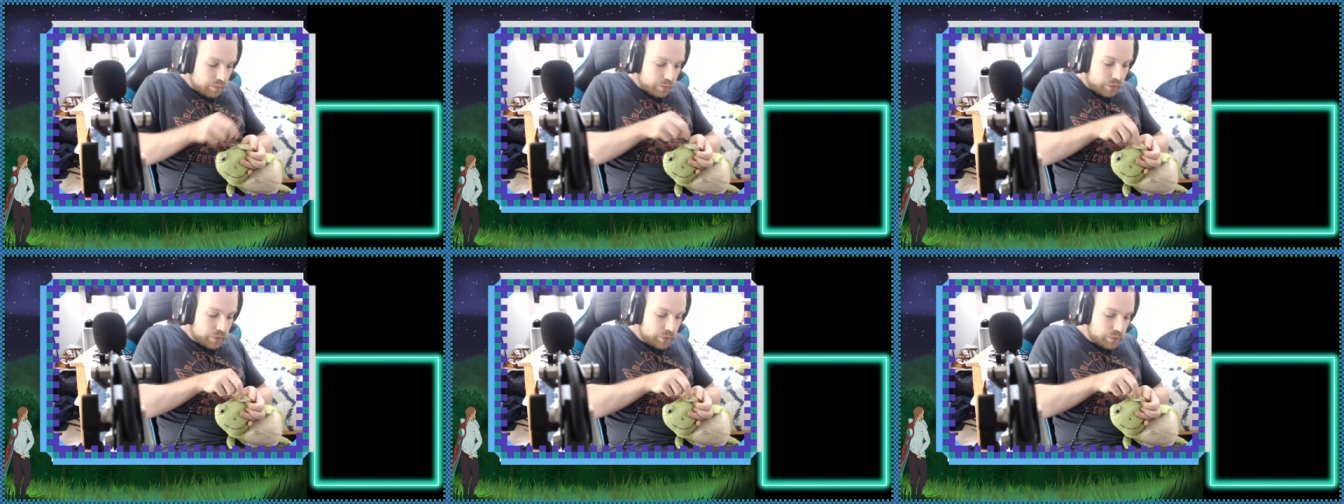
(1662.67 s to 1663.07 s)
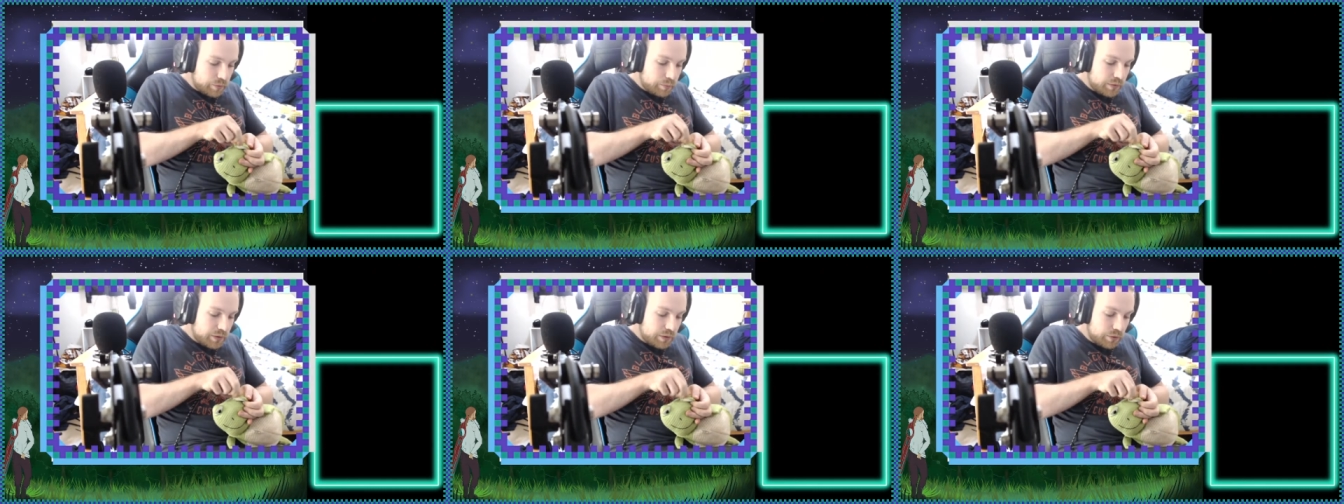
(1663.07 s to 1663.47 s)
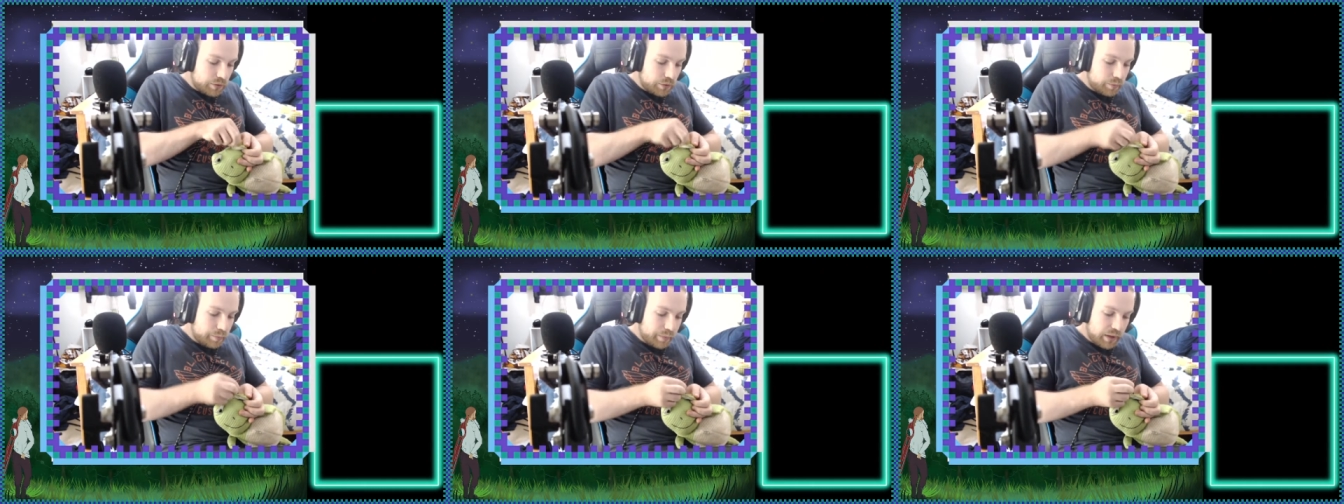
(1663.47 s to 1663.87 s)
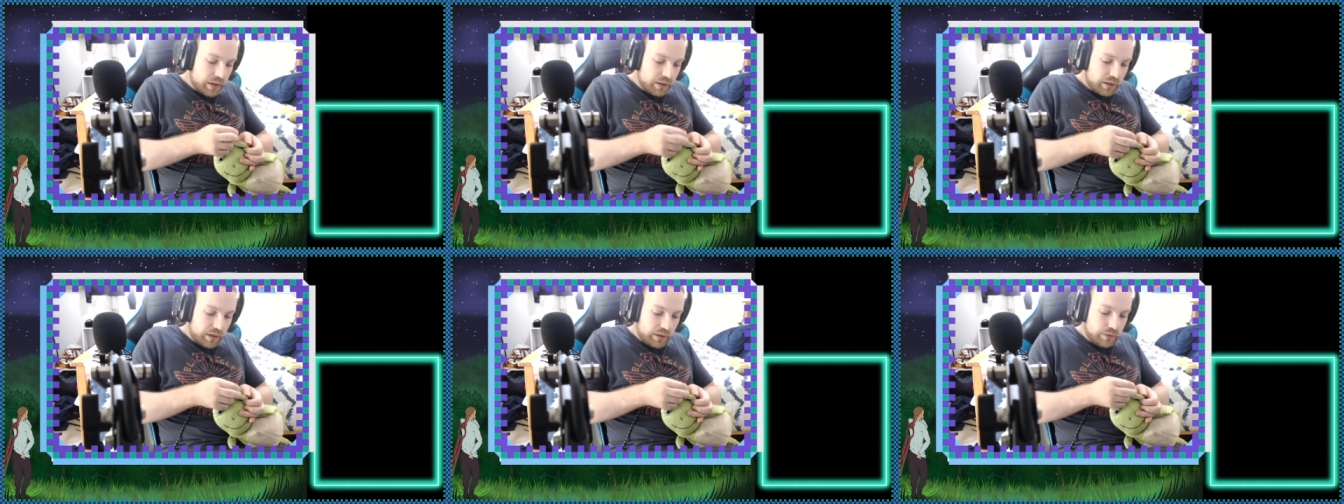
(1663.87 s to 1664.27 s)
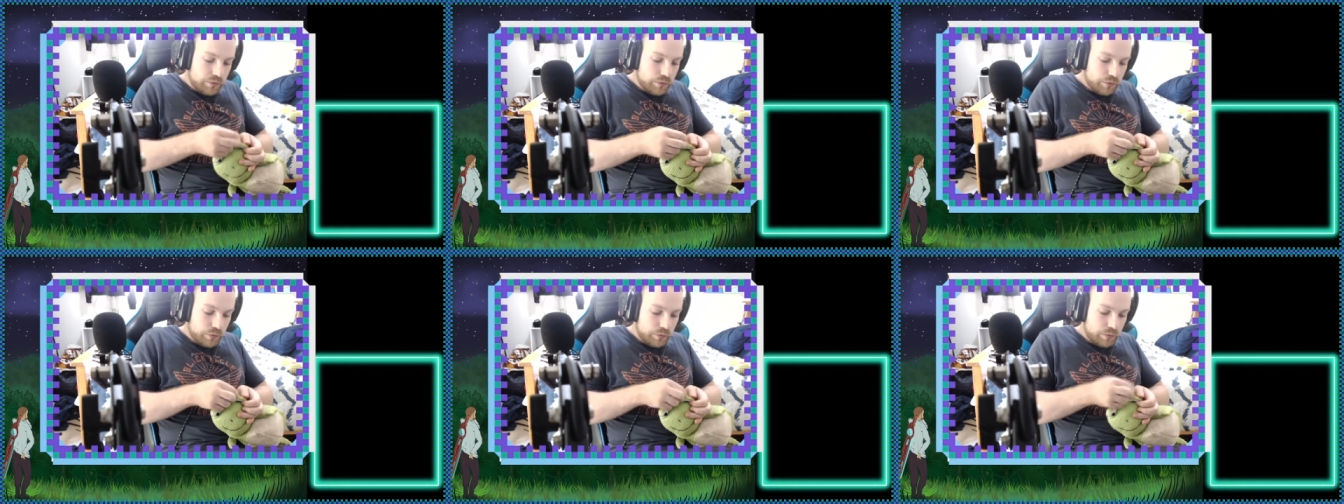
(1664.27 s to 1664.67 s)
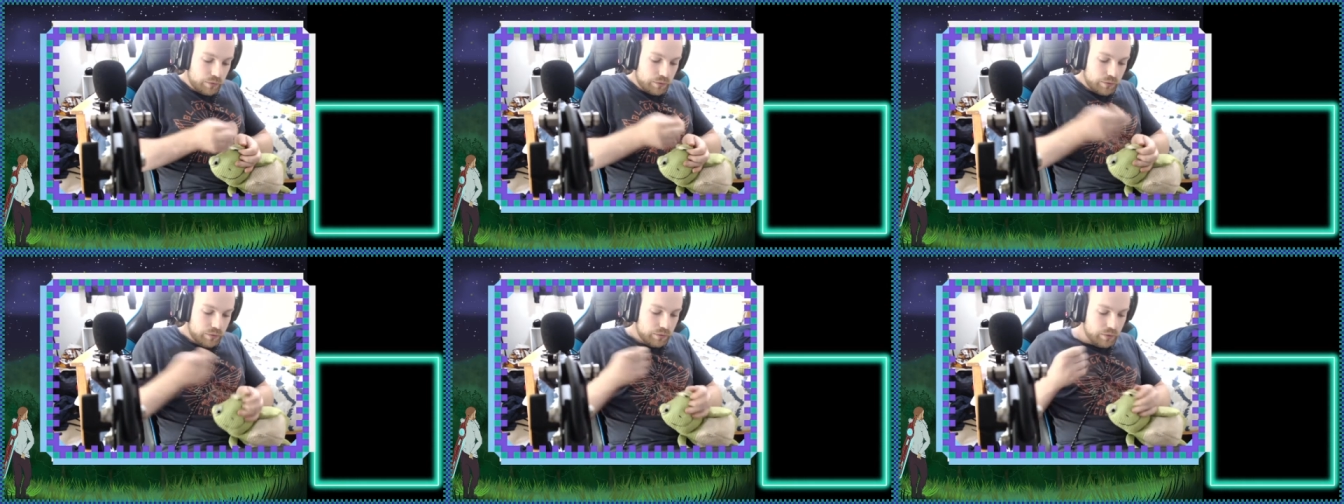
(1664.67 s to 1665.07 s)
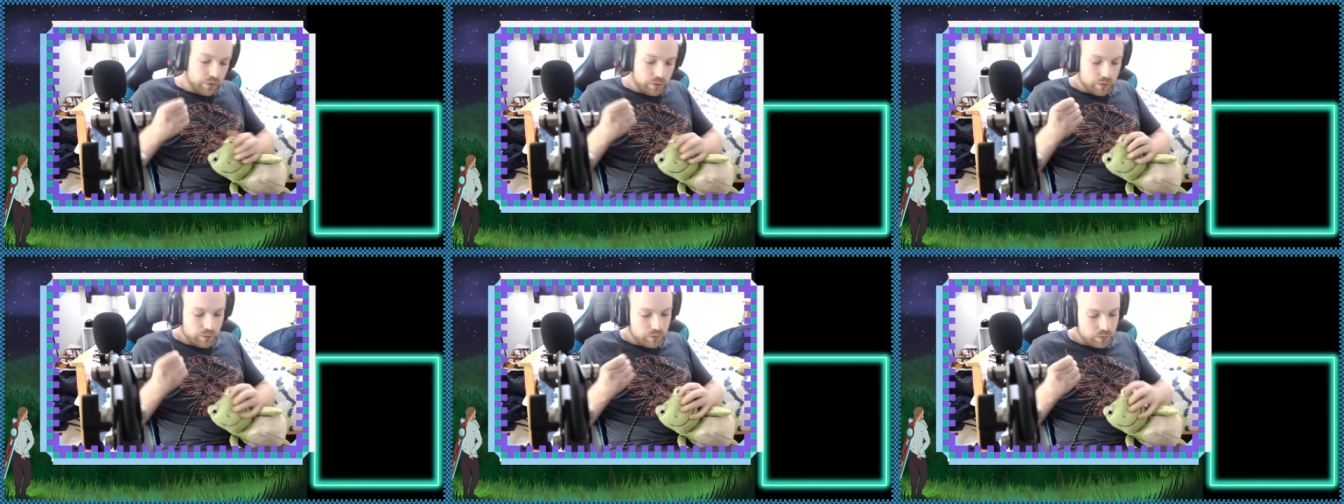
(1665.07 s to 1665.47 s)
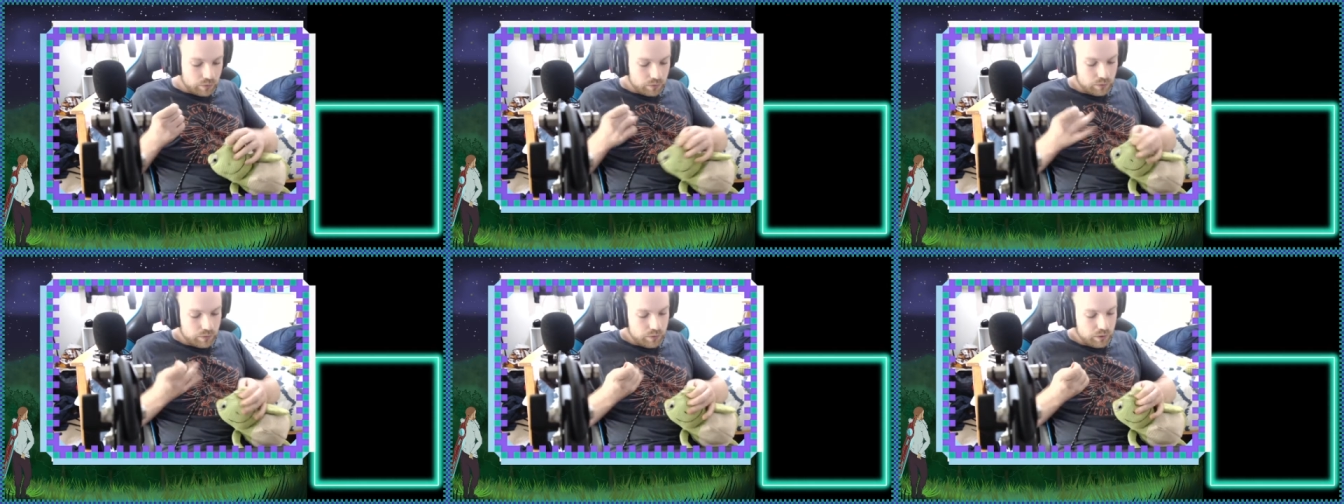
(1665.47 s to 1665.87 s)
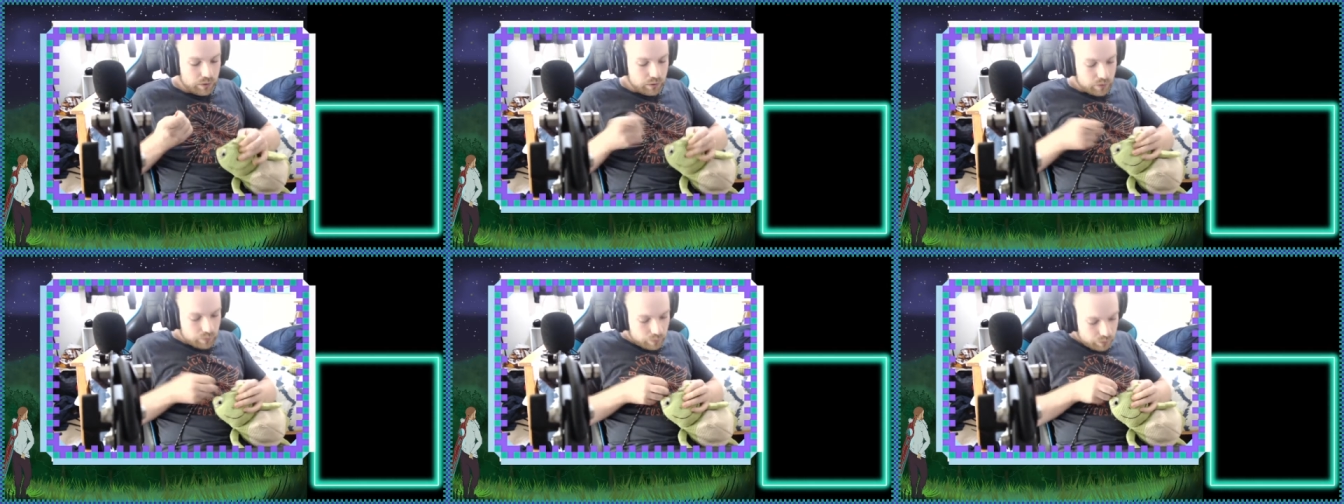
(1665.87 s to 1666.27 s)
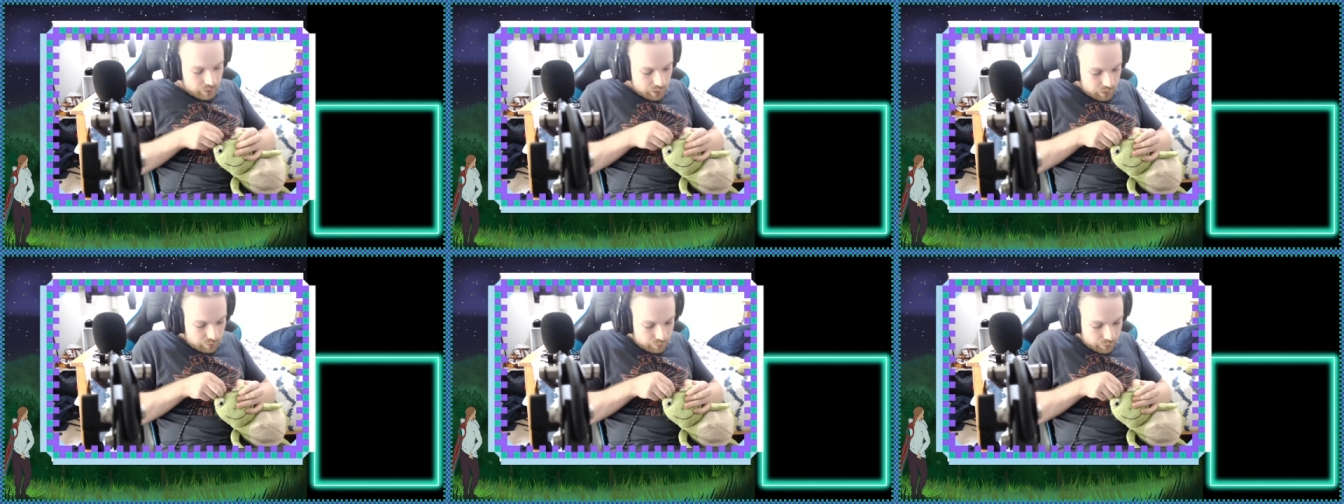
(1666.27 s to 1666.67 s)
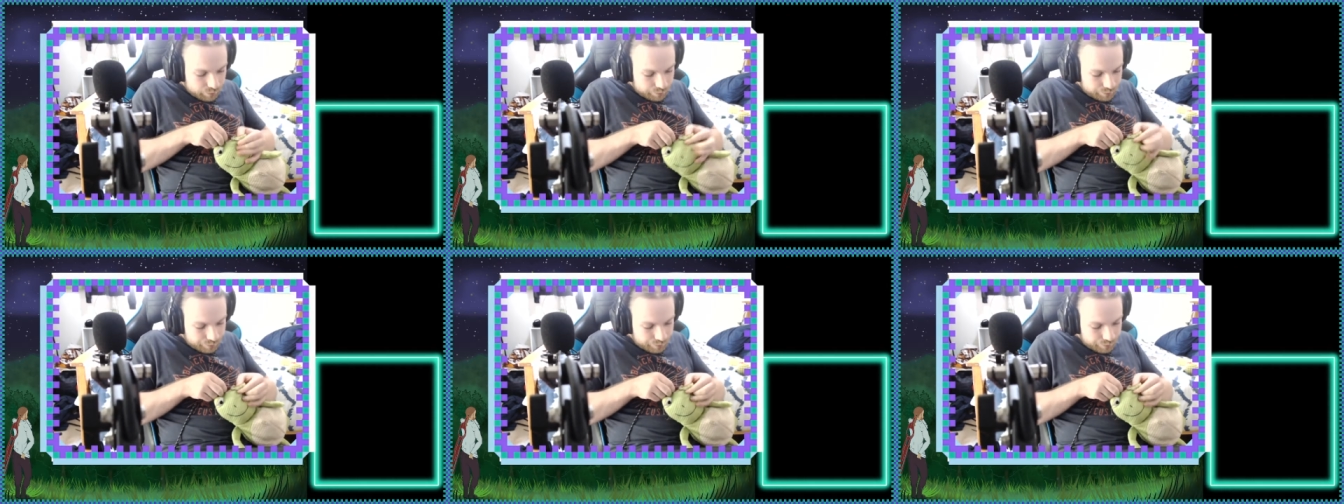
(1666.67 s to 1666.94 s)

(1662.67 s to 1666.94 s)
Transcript: pull all the material back into the hole where it came from.